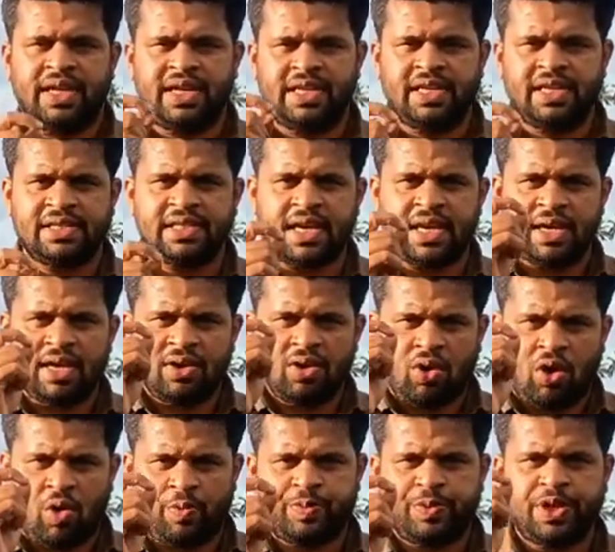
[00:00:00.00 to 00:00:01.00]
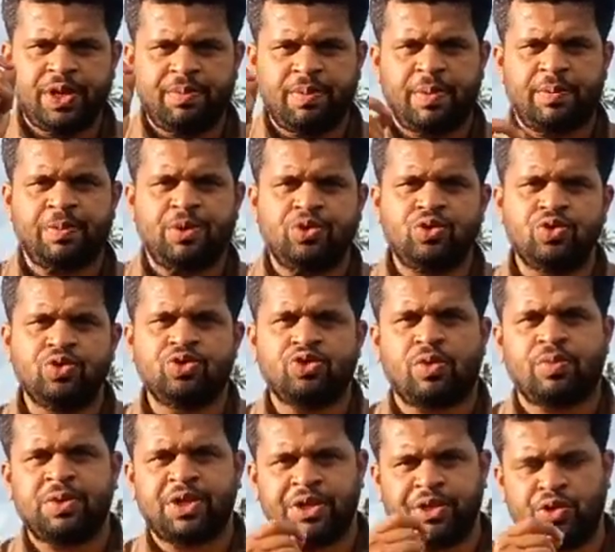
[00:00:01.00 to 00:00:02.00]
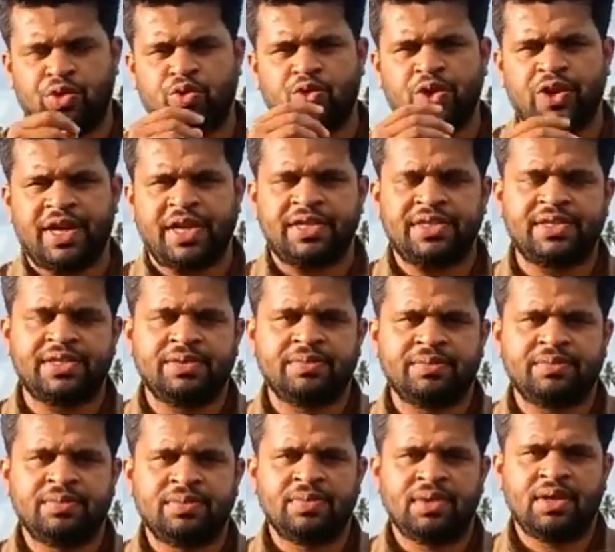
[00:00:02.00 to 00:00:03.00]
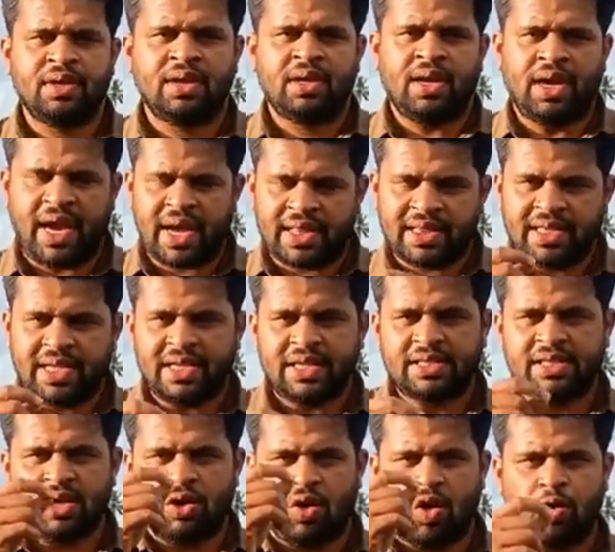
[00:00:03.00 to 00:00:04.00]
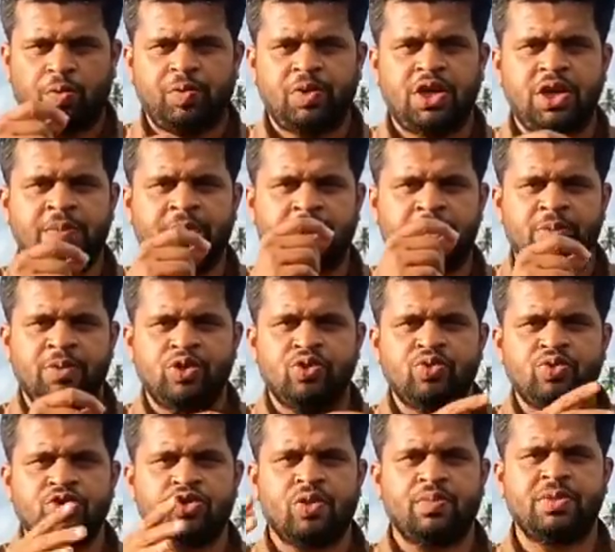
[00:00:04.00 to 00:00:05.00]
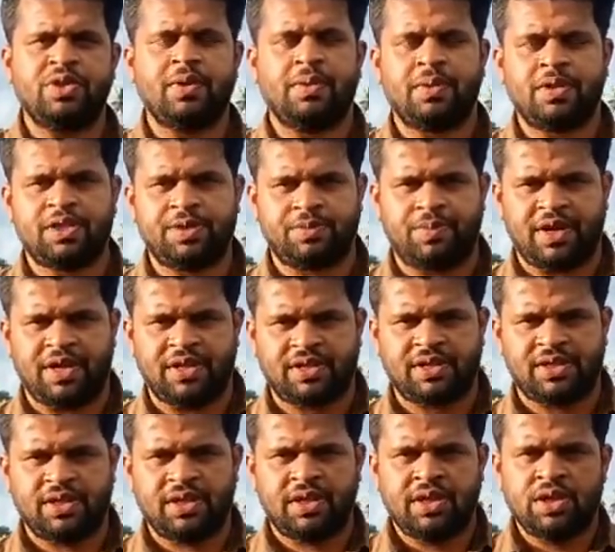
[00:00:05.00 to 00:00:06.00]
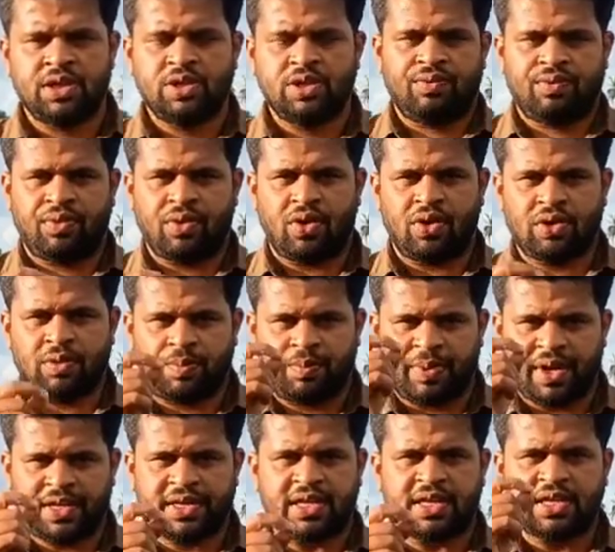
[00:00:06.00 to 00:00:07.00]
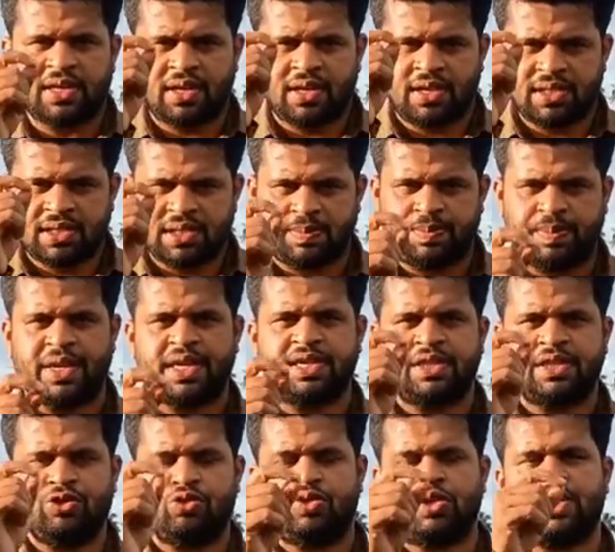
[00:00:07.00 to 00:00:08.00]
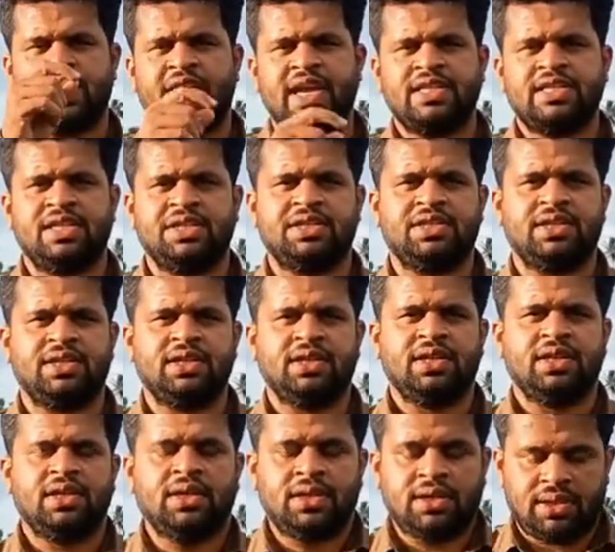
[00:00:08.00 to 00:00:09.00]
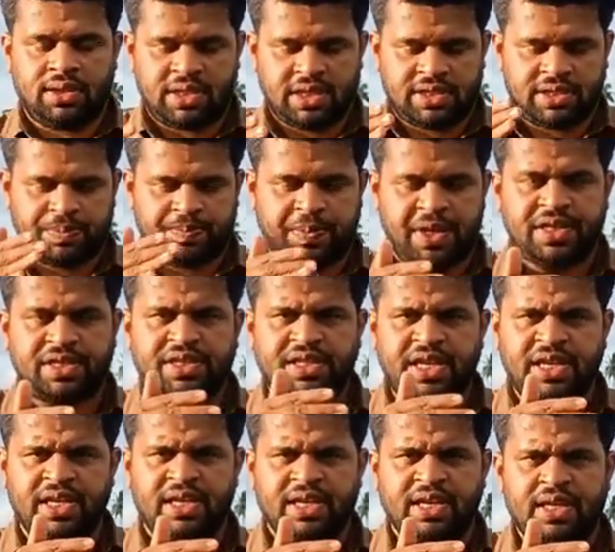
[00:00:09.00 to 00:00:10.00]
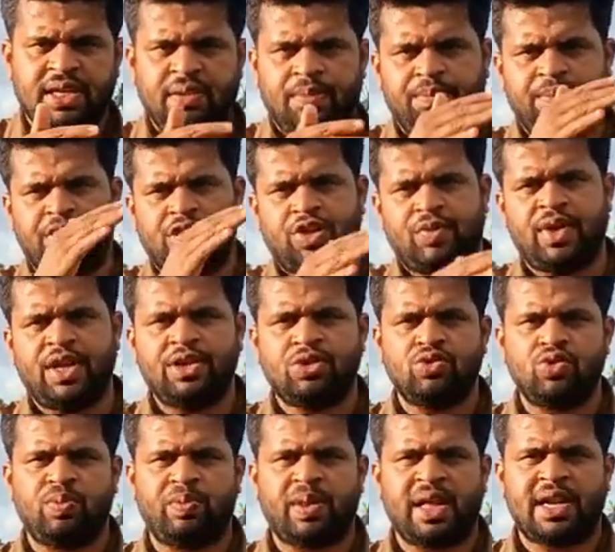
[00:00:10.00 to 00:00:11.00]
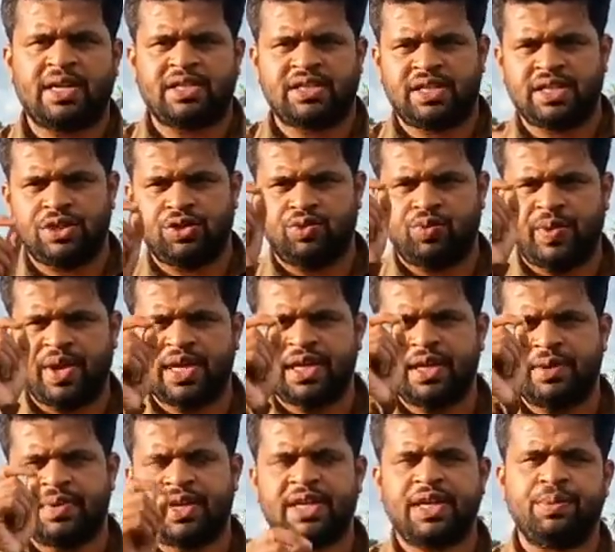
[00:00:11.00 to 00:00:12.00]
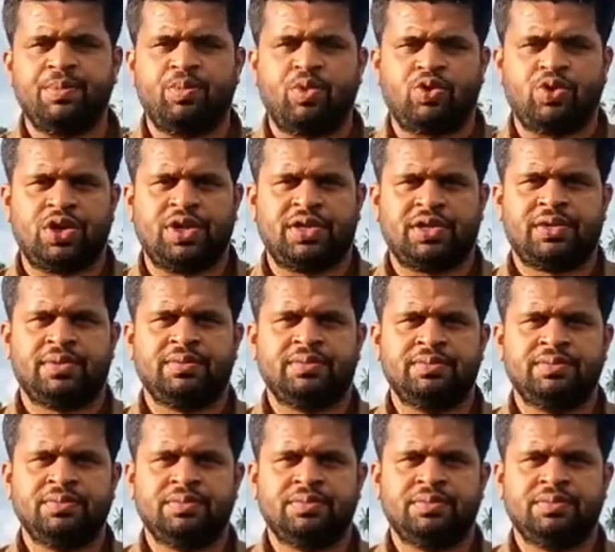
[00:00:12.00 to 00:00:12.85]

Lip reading: there is a optimum use of the nutrients, and there is a optimum use of the space. For better space utilization, the spacing between two plants is very important.